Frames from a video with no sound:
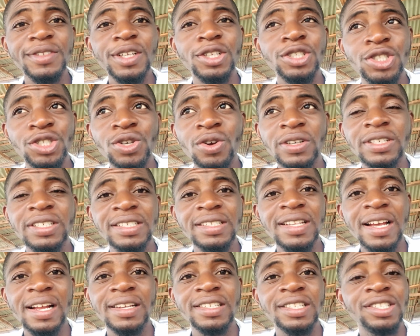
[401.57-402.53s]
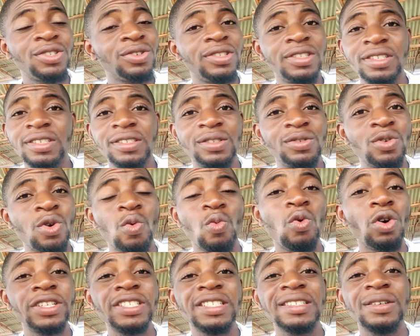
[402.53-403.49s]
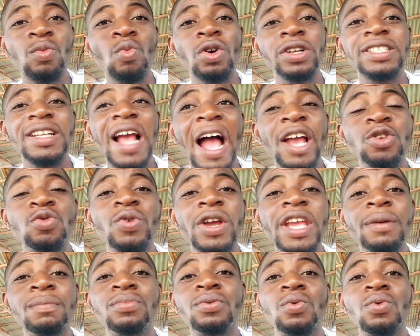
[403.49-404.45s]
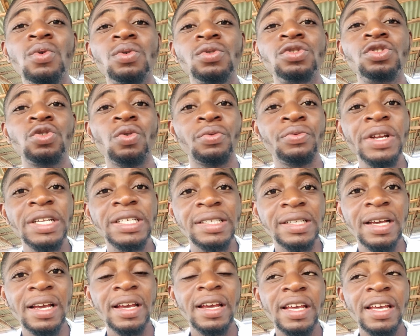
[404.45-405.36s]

Do you understand? Is what are you able to risk?